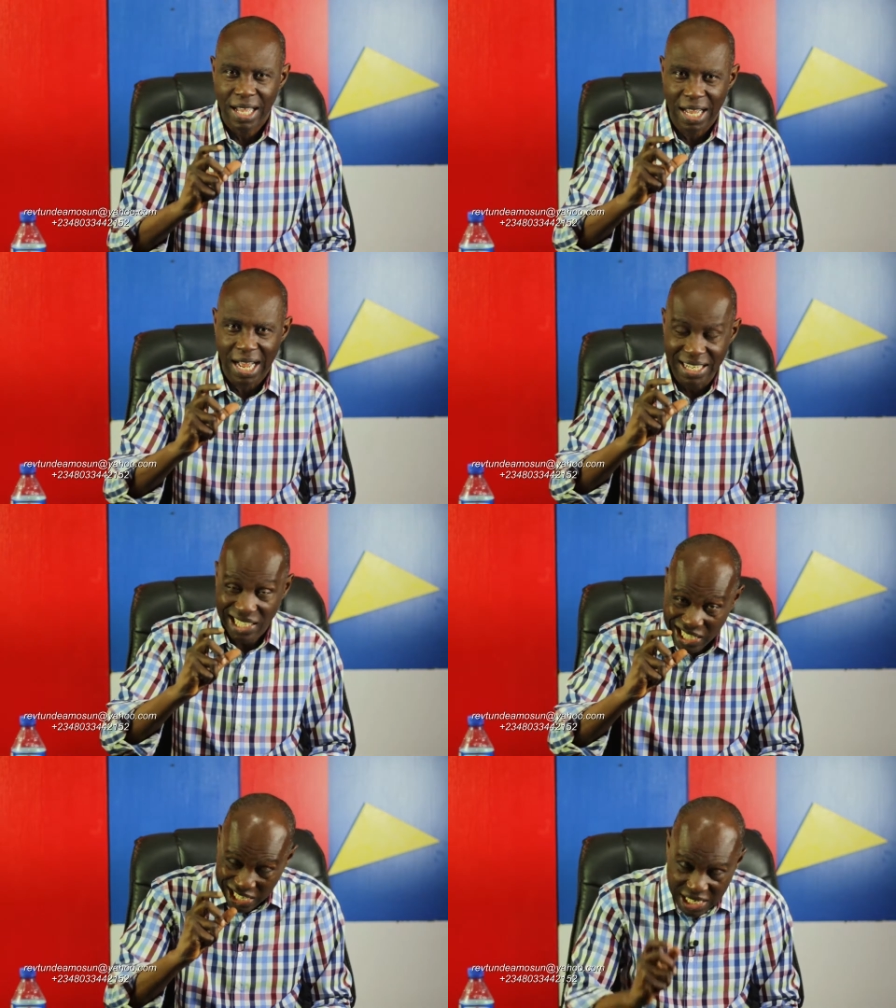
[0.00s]
and
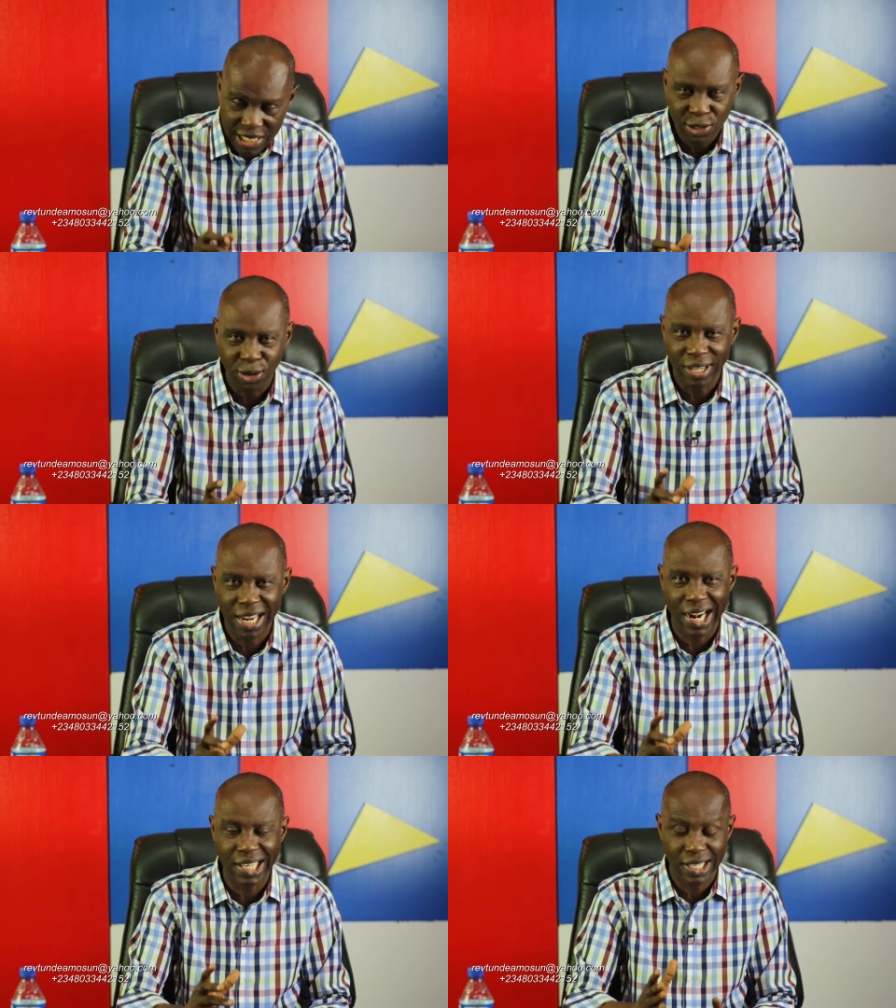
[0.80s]
increase your
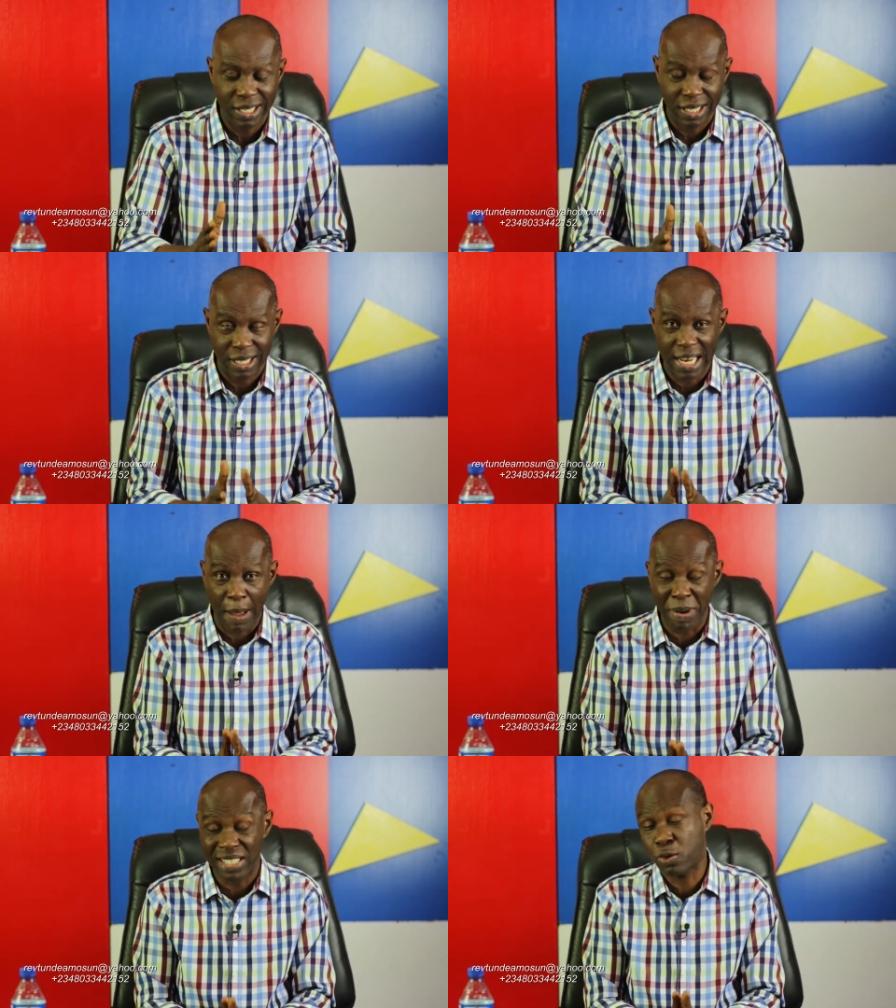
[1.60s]
hearing in that
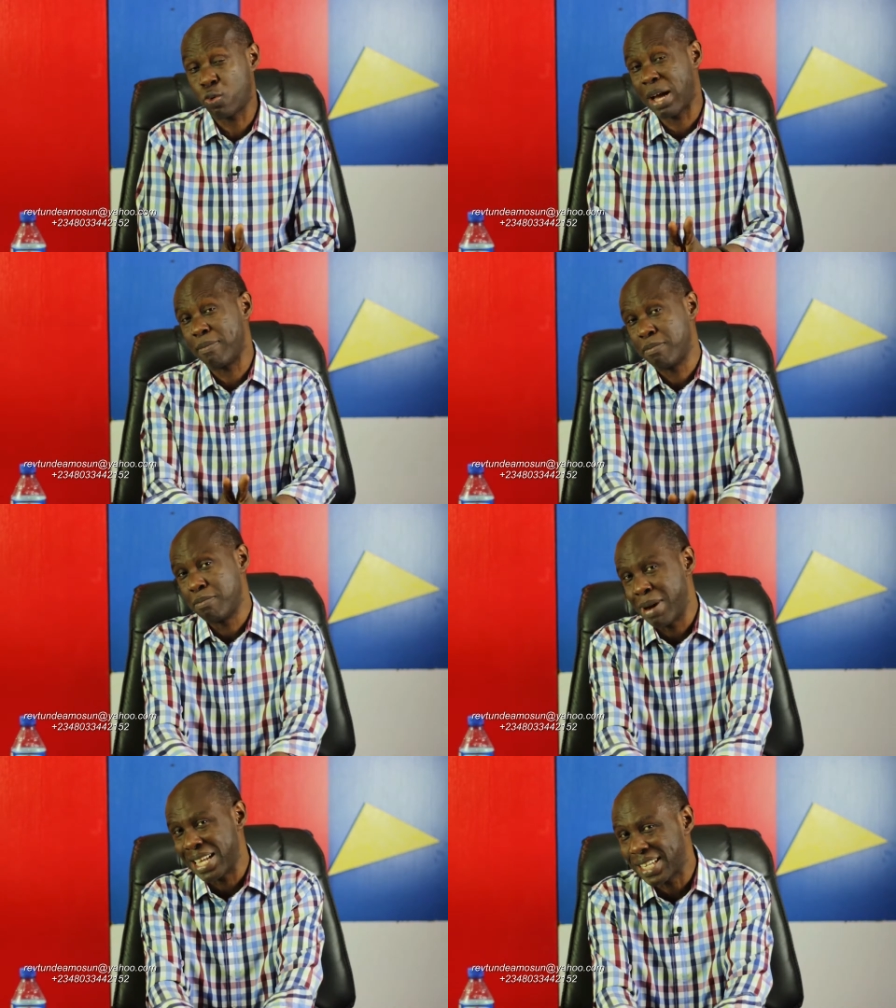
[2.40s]
particular
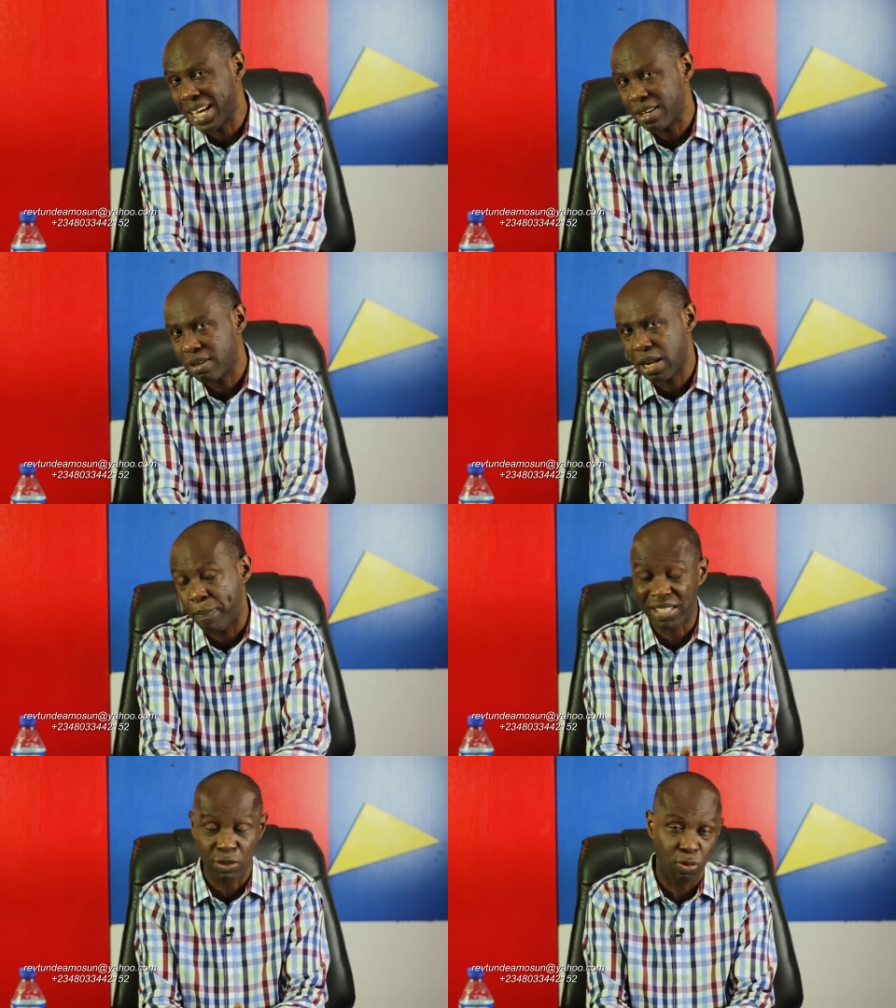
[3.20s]
matter, that
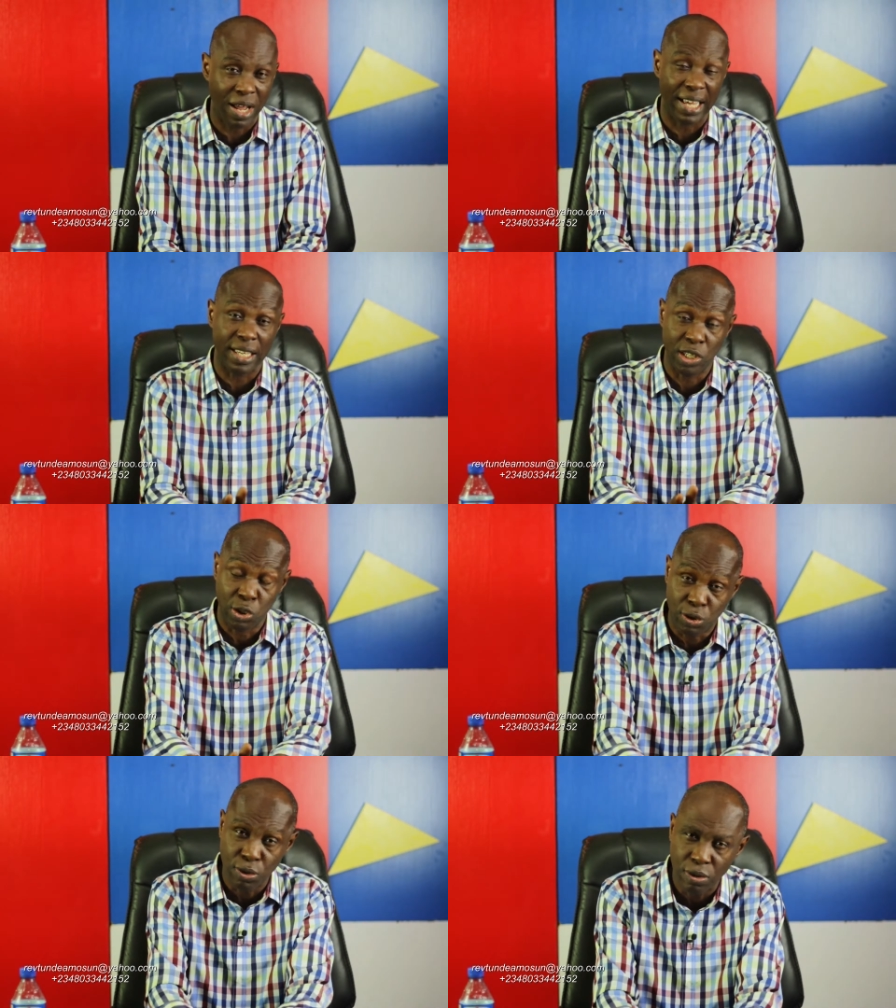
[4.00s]
particular
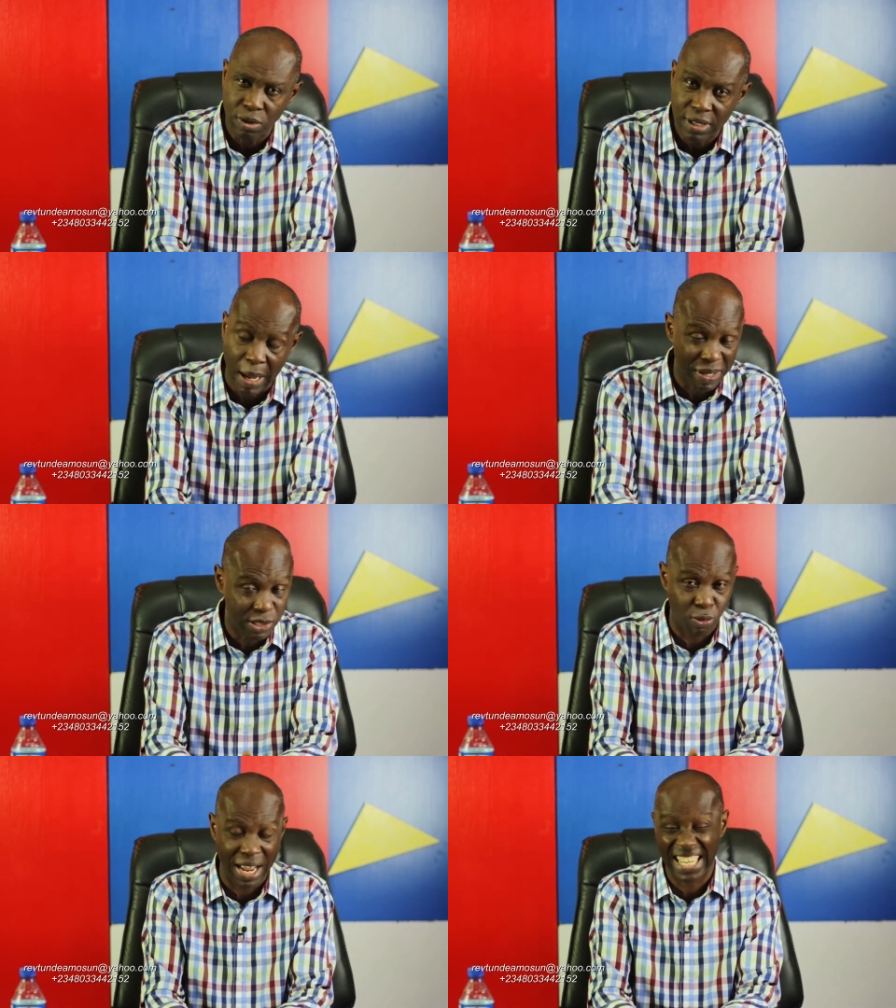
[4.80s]
issue, that
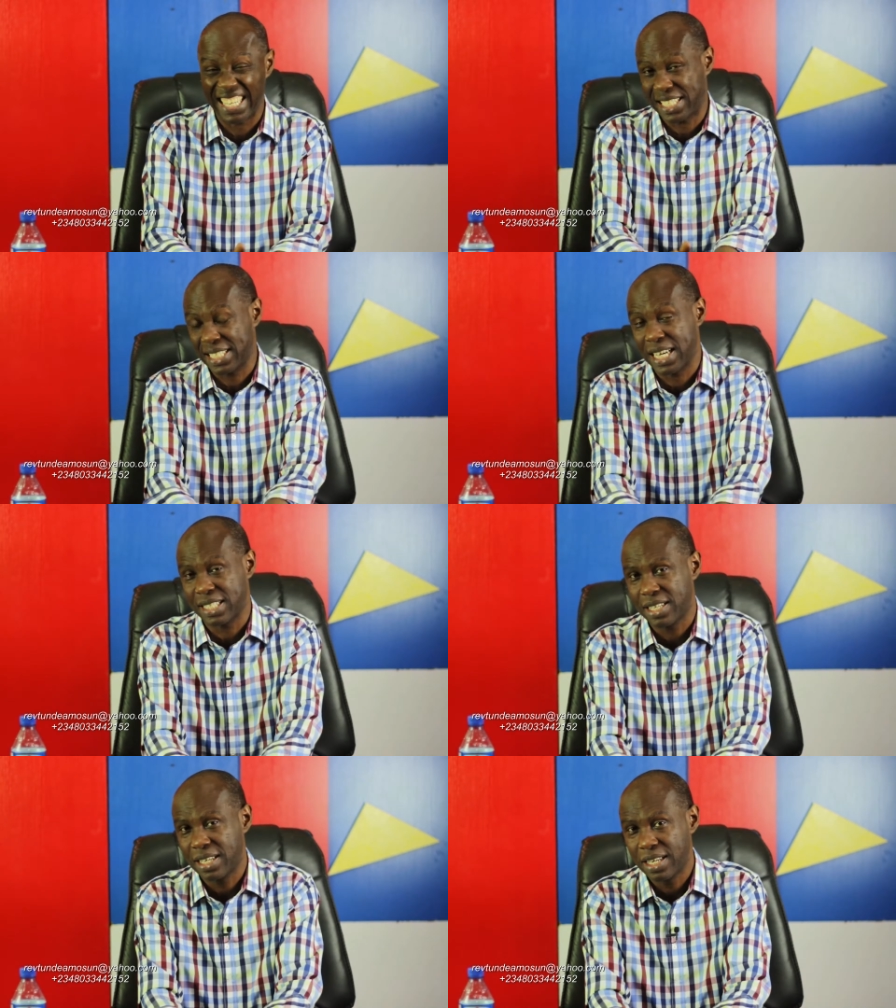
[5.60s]
particular incident,